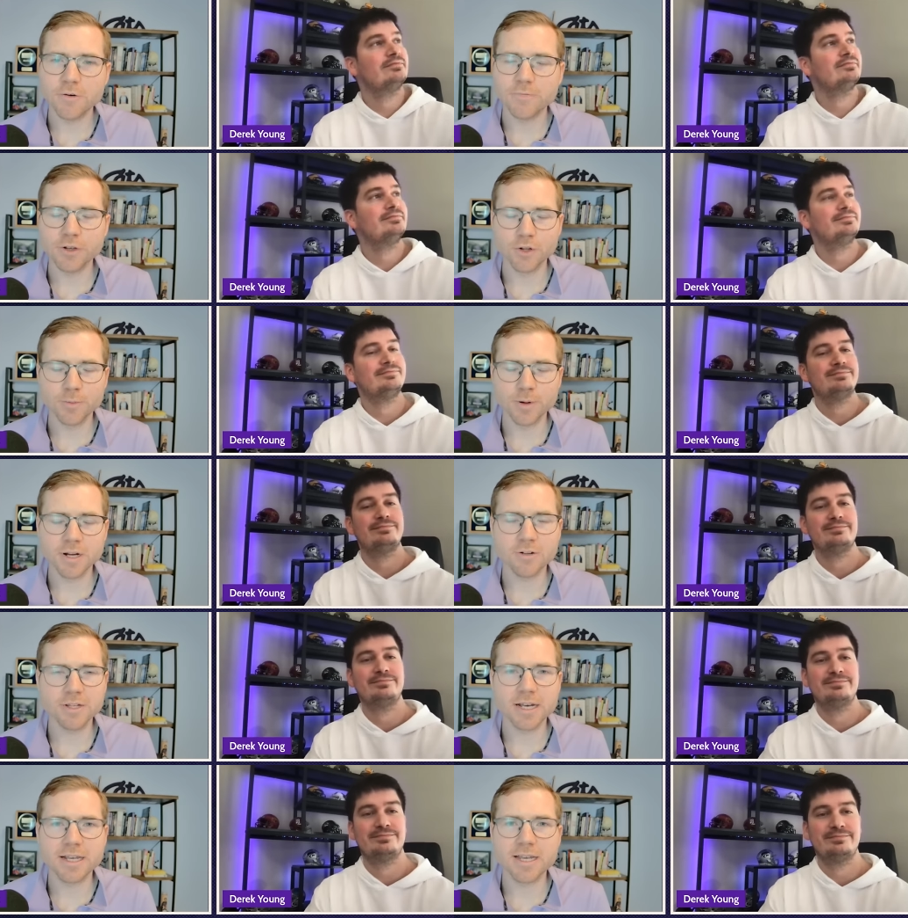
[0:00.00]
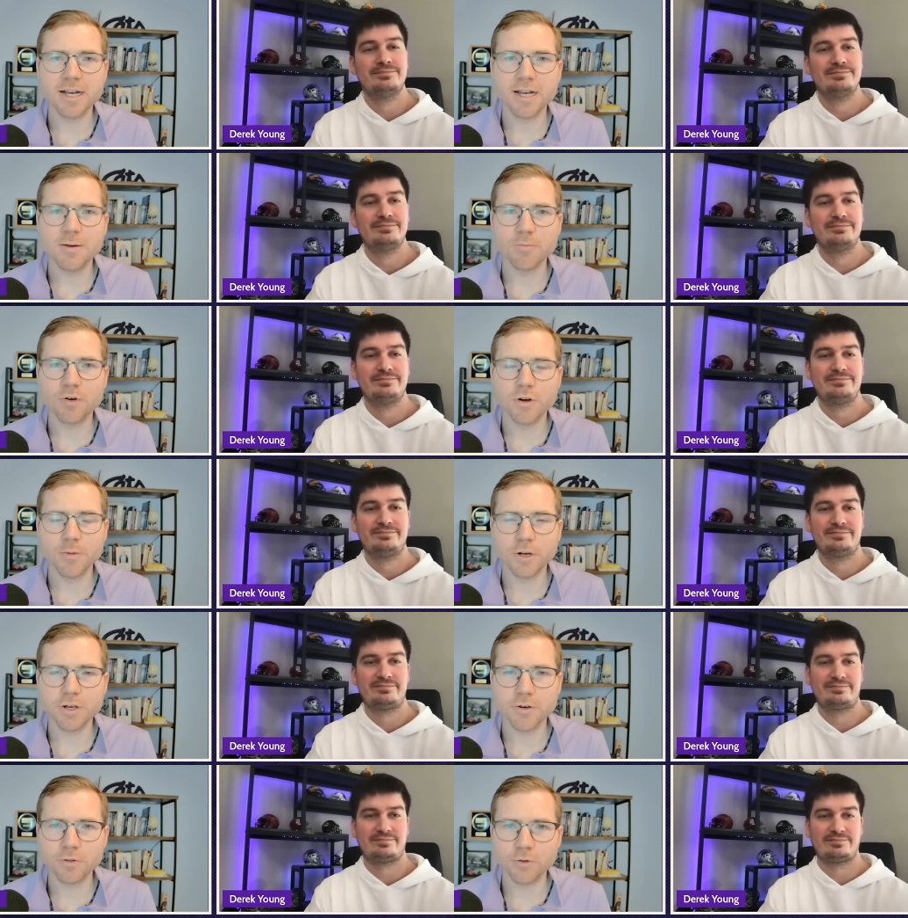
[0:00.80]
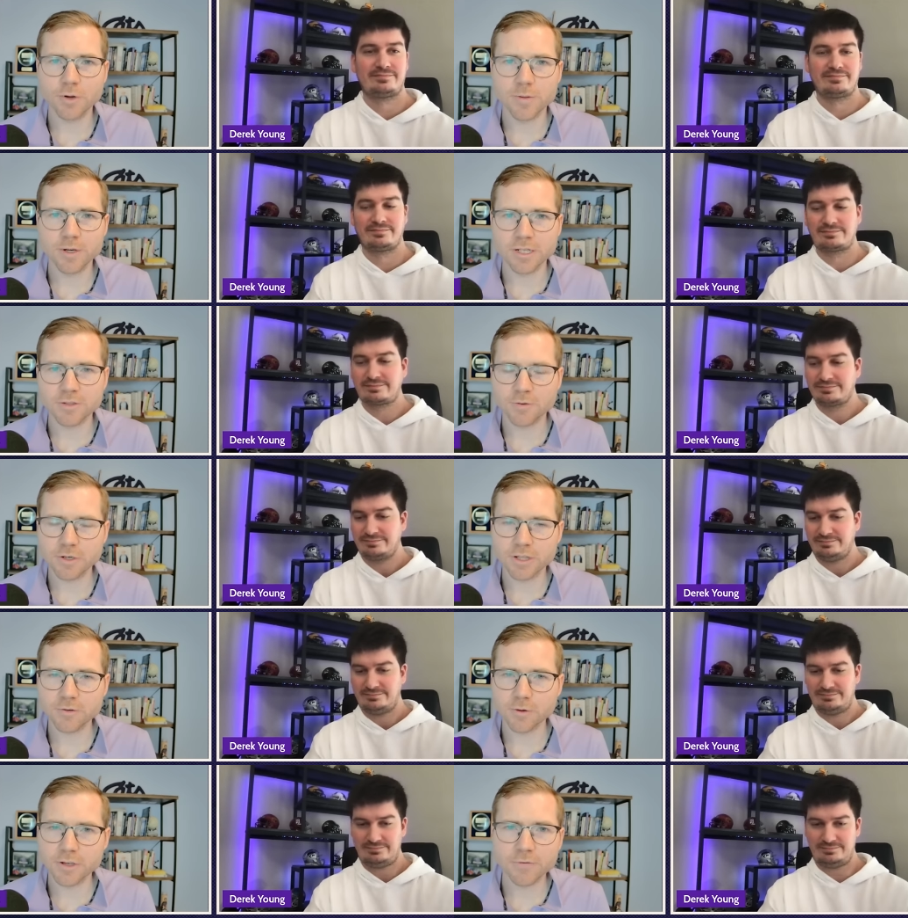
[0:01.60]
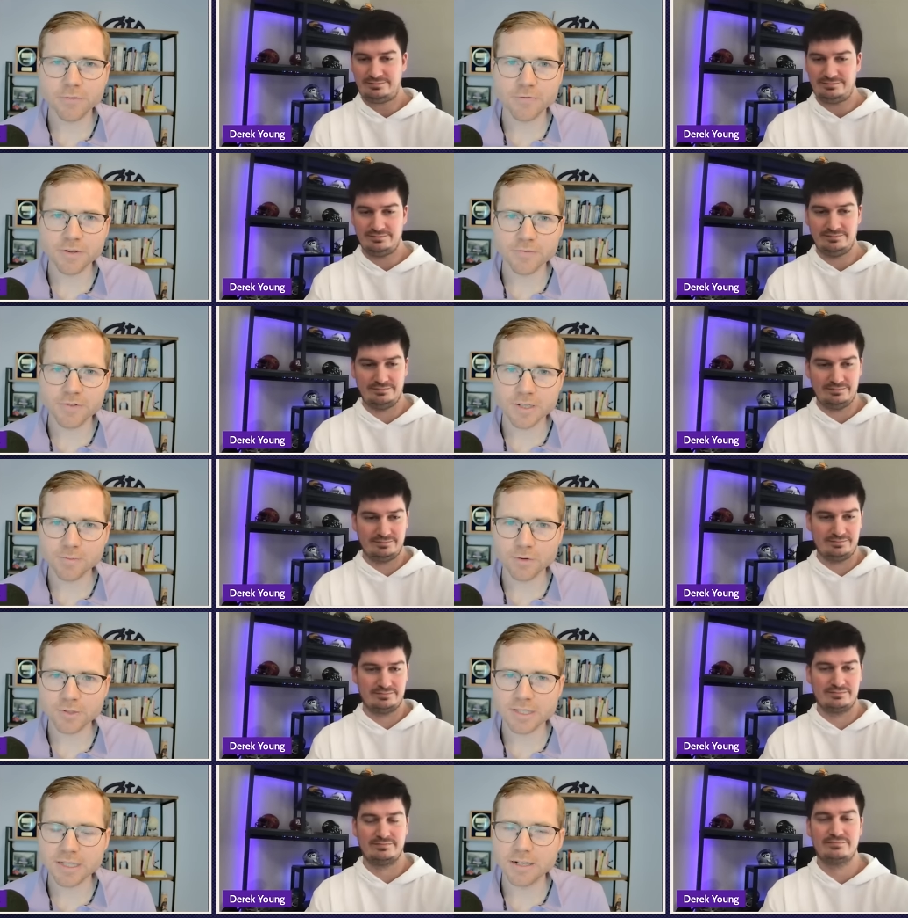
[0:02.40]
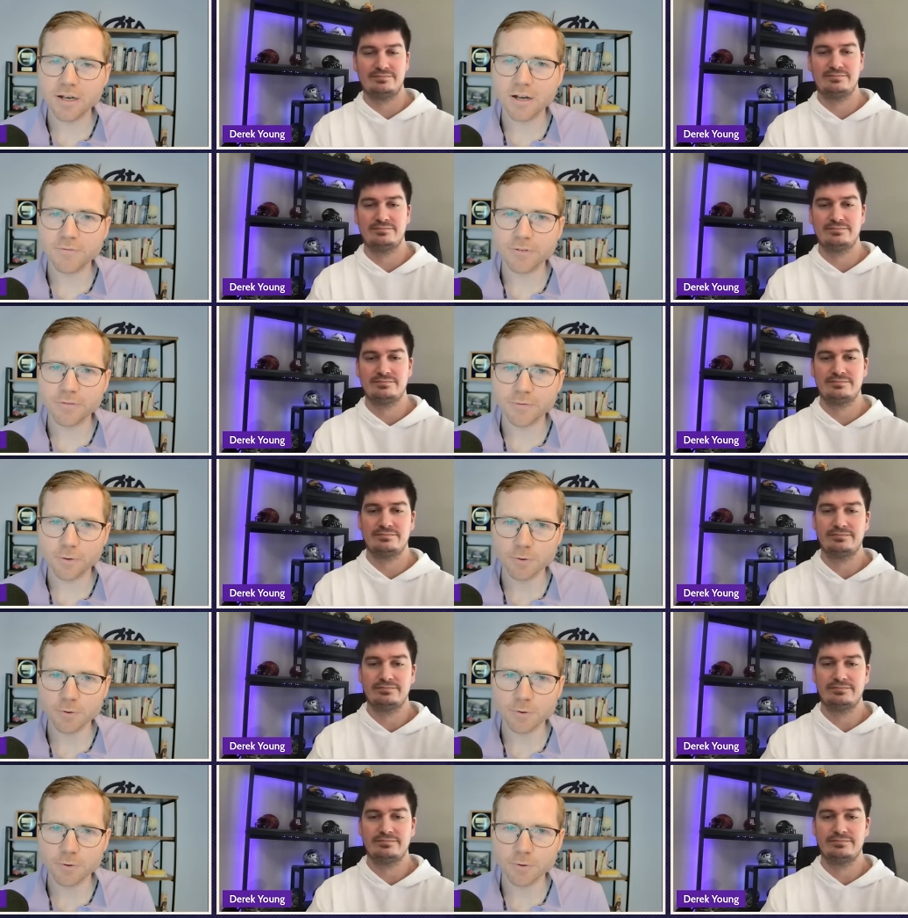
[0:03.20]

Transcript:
Speaker 1: Homefieldapparel.com, promo code 3MON23 for 15% off your